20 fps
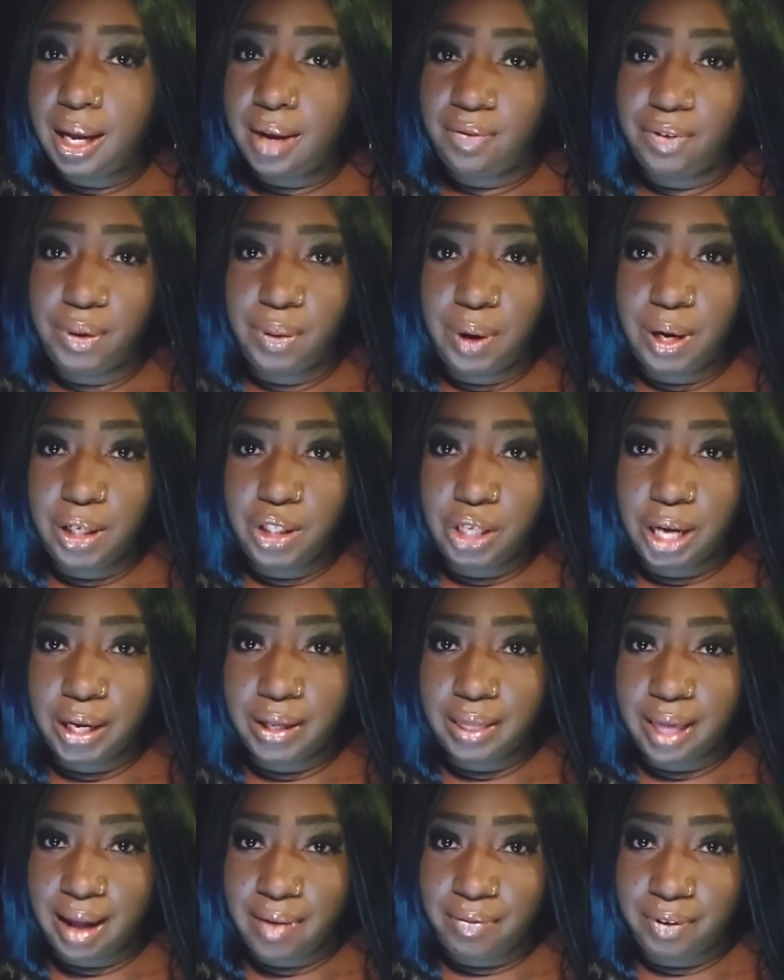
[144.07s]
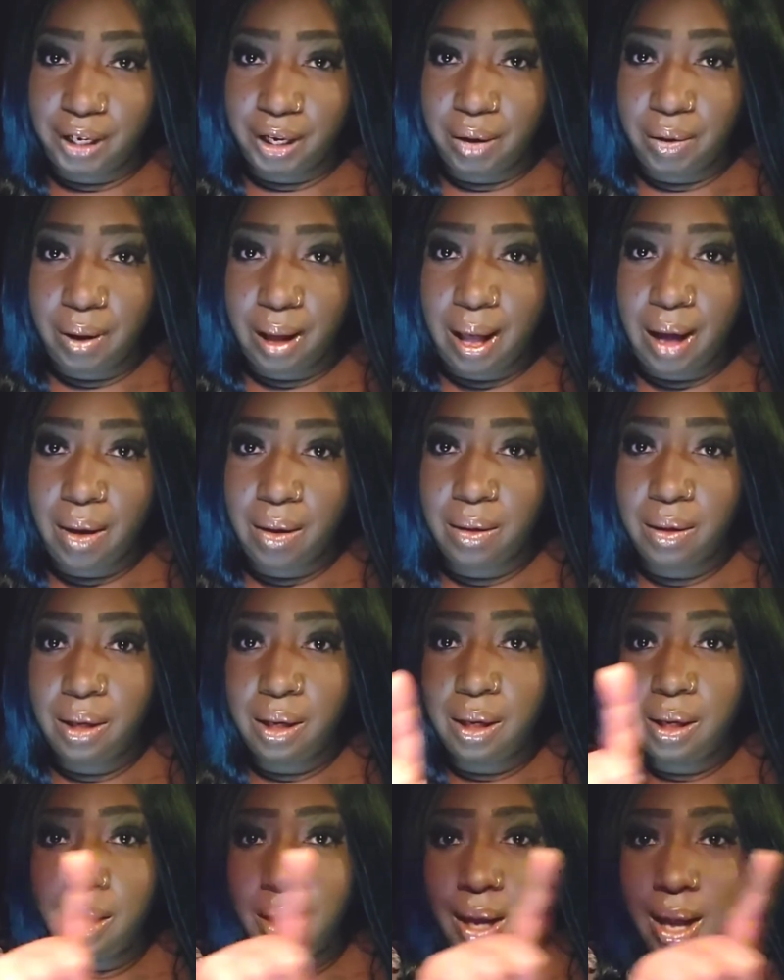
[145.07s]
If you want to check that video out,
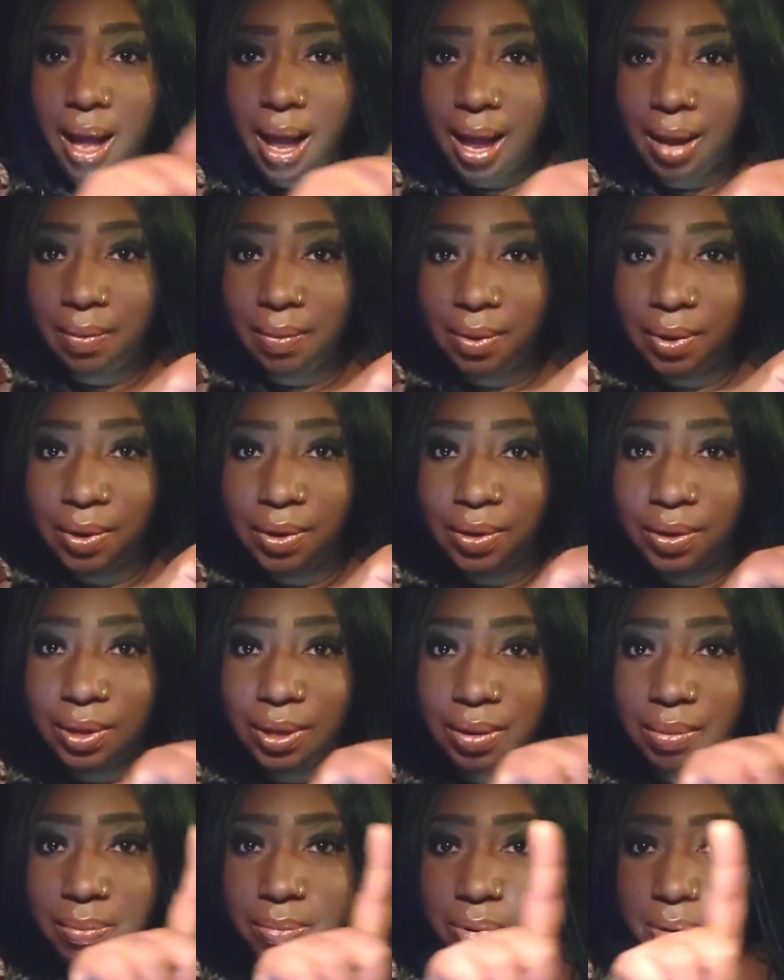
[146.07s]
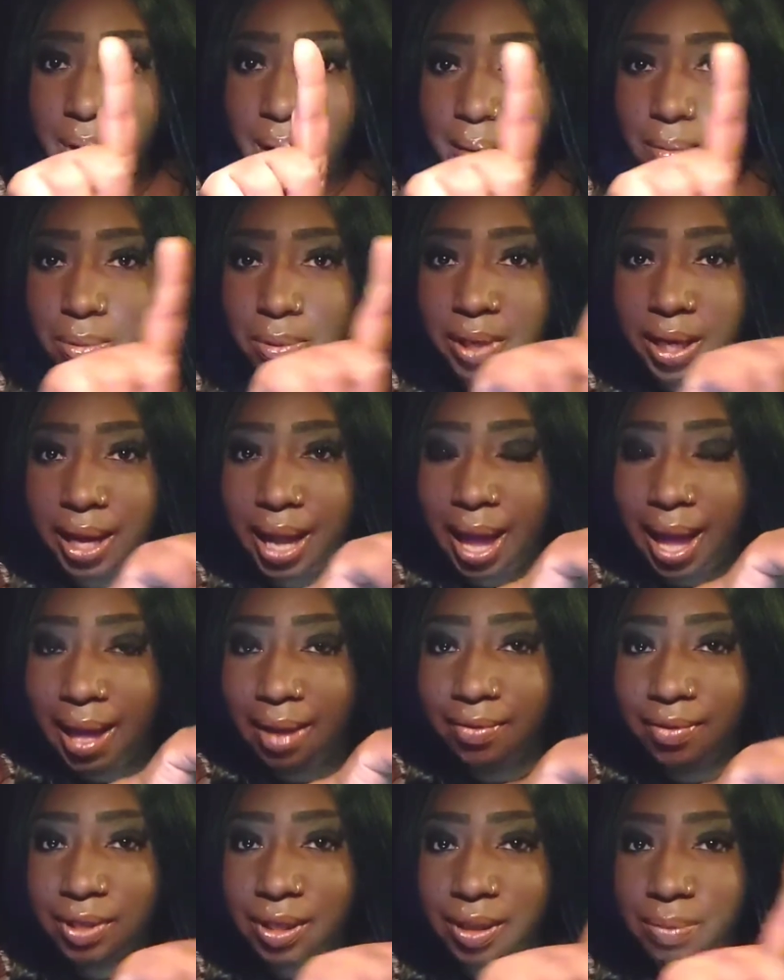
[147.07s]
I will probably
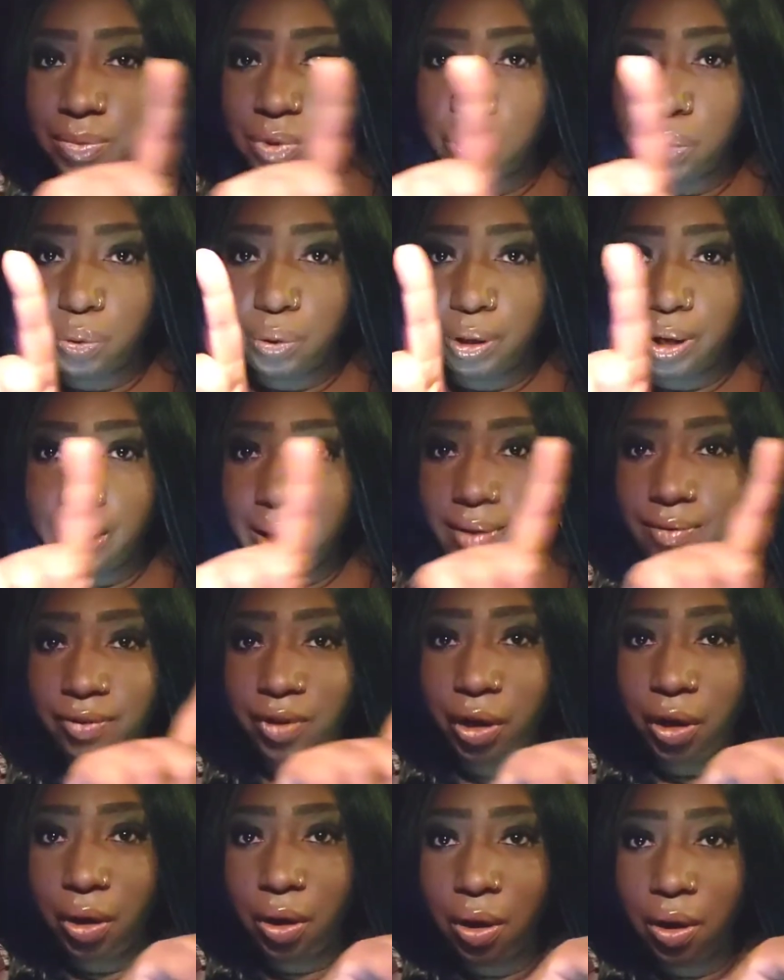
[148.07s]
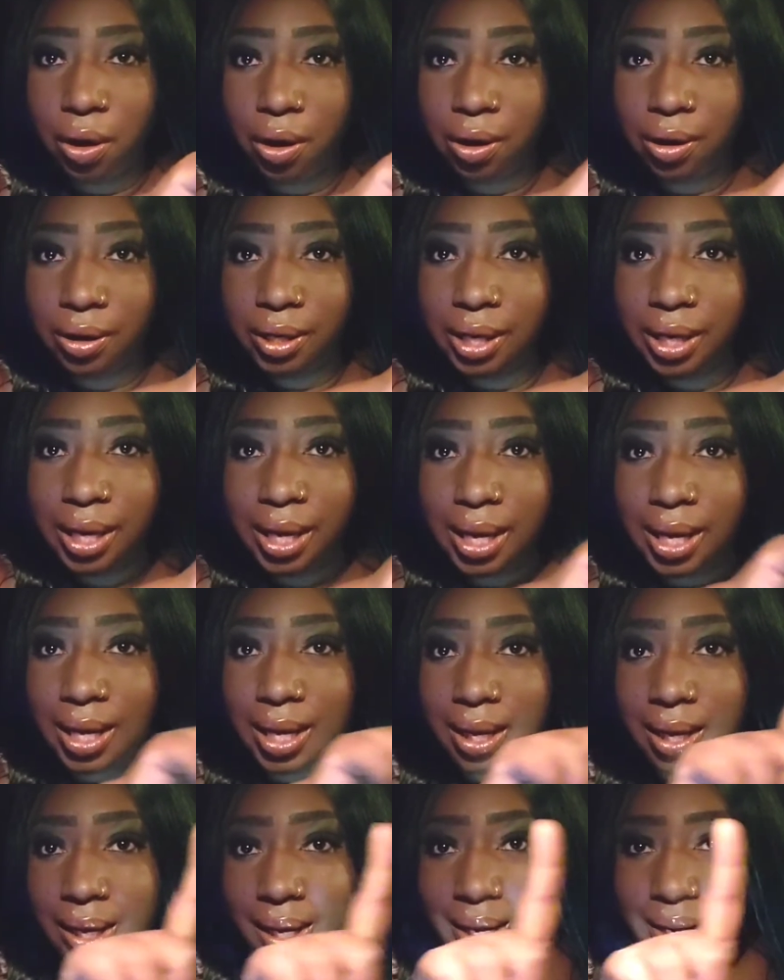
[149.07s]
have some sort of card
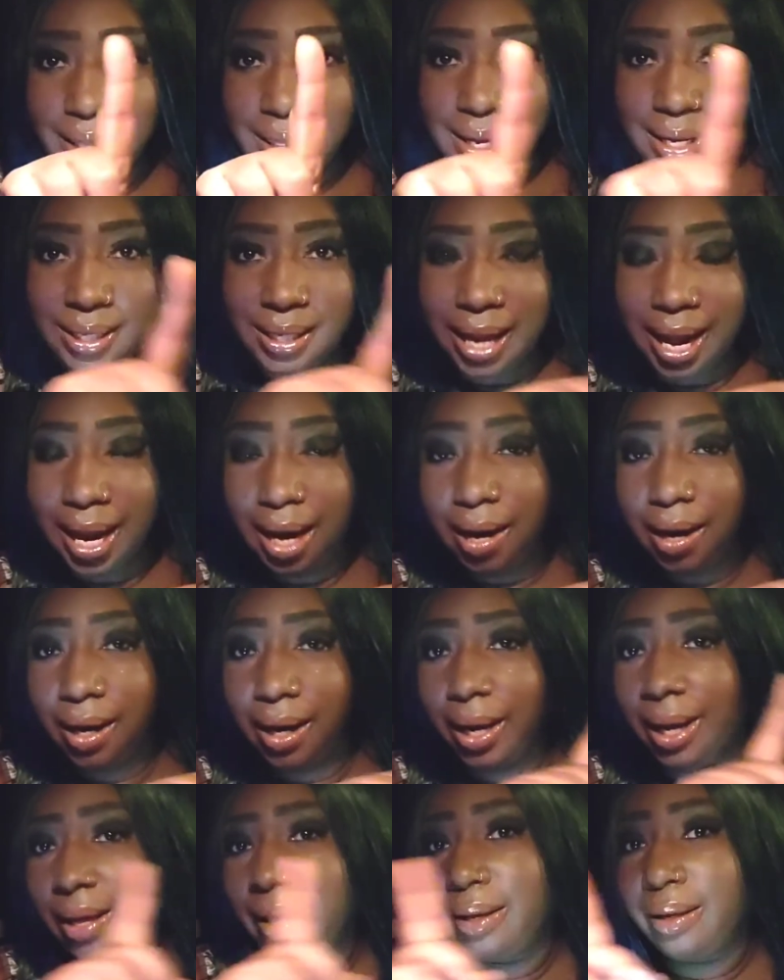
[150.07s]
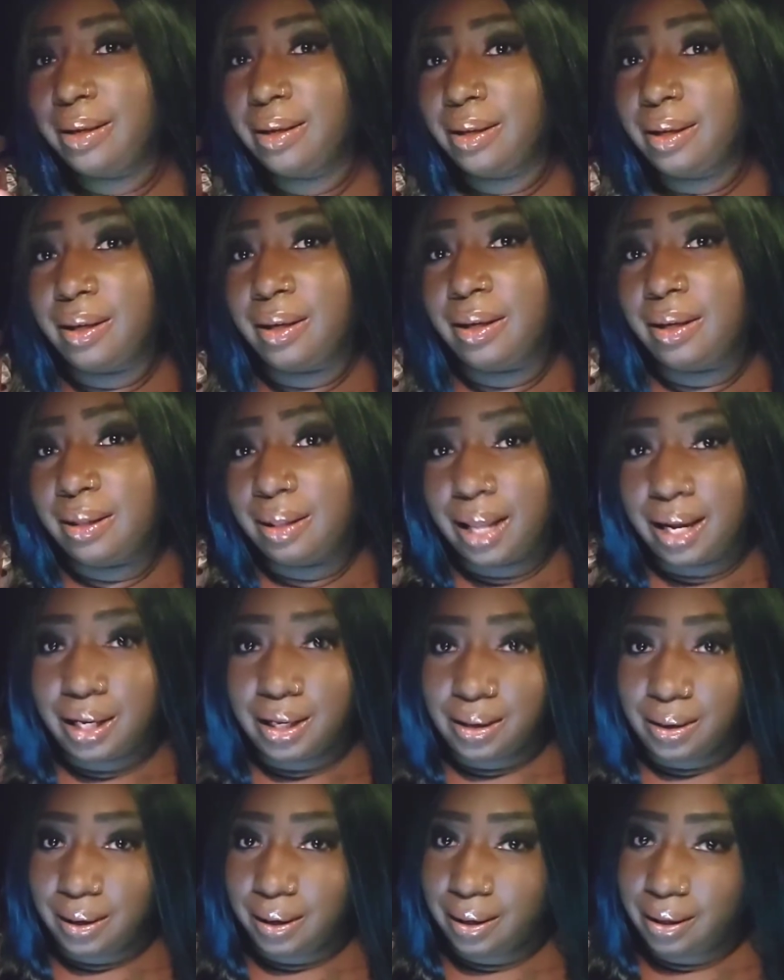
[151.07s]
in this area that you
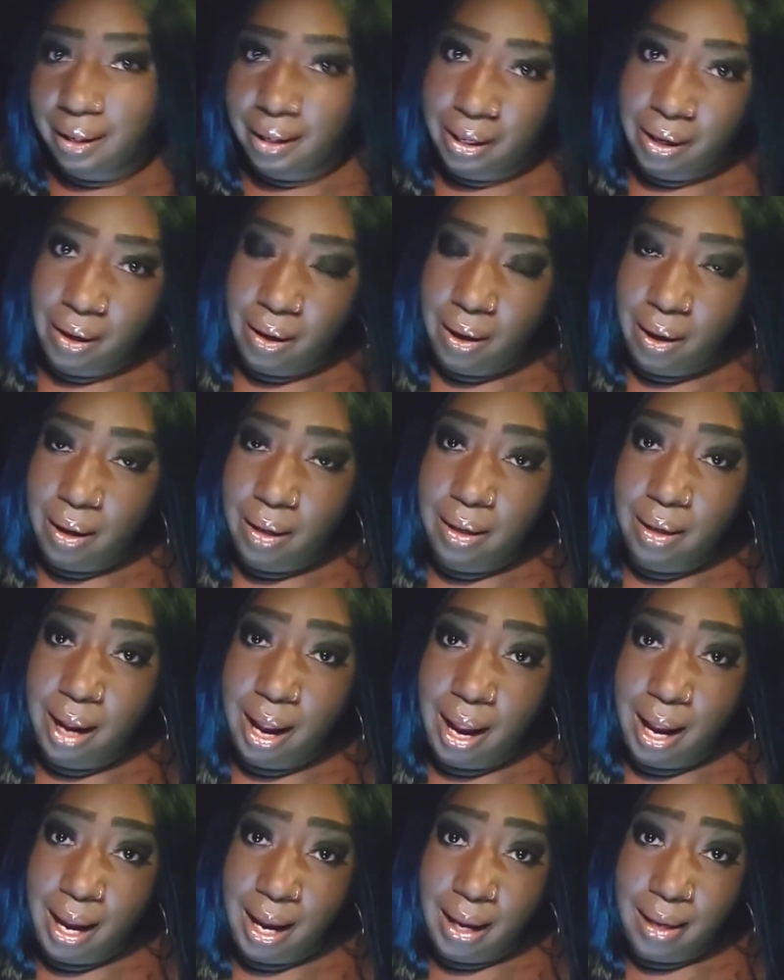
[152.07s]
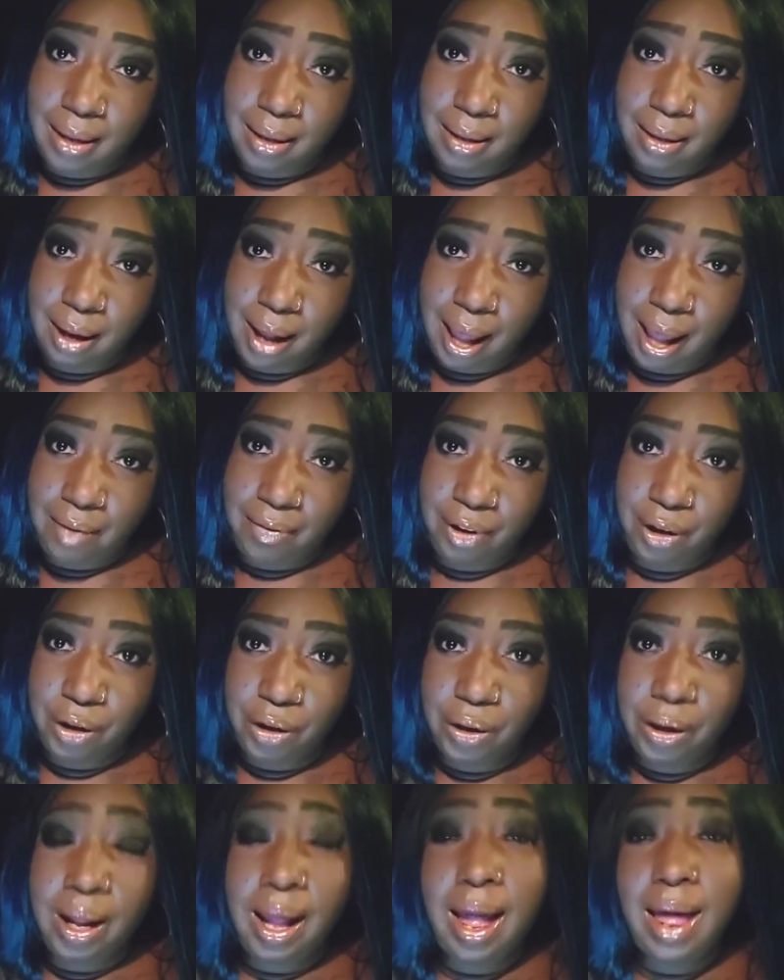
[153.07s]
can click on and have a
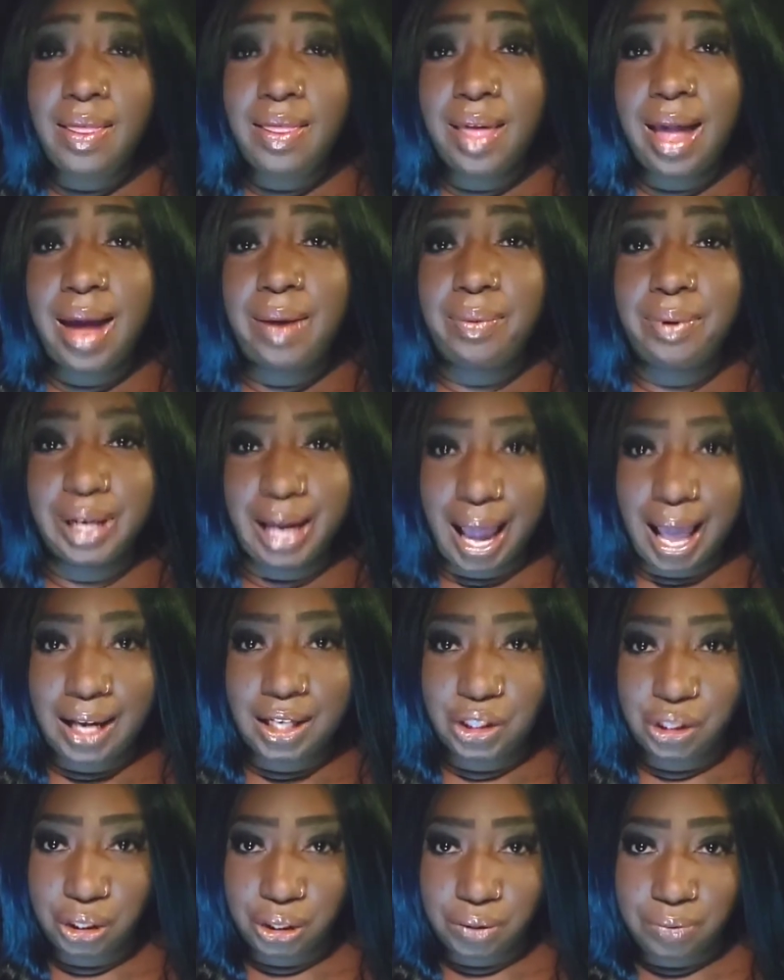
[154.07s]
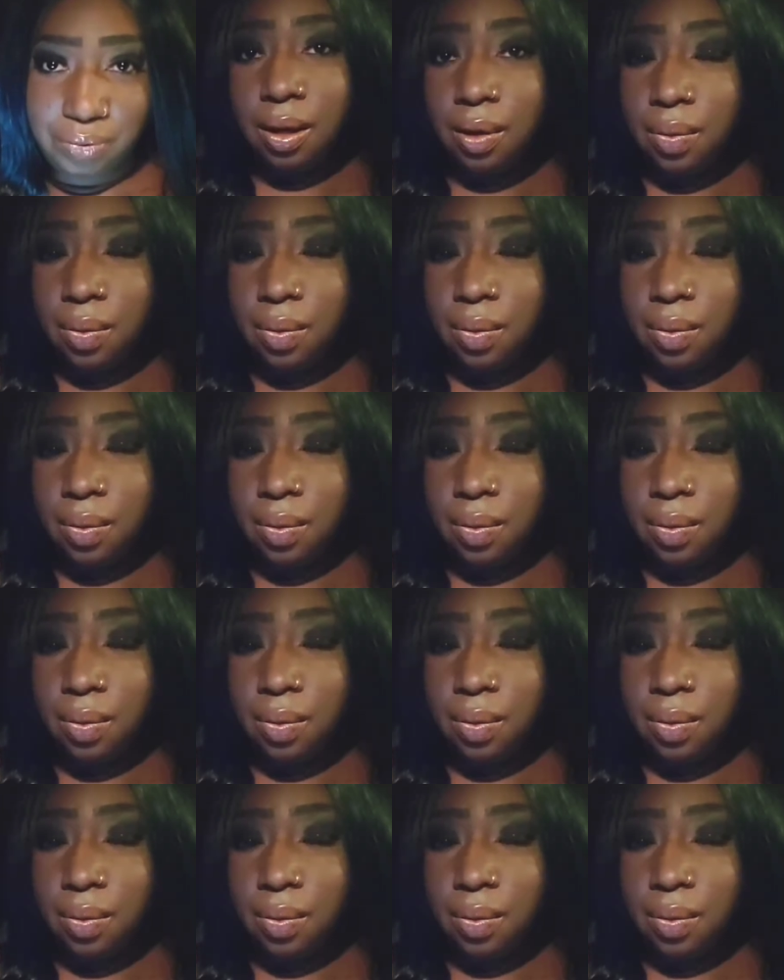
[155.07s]
look at that reaction.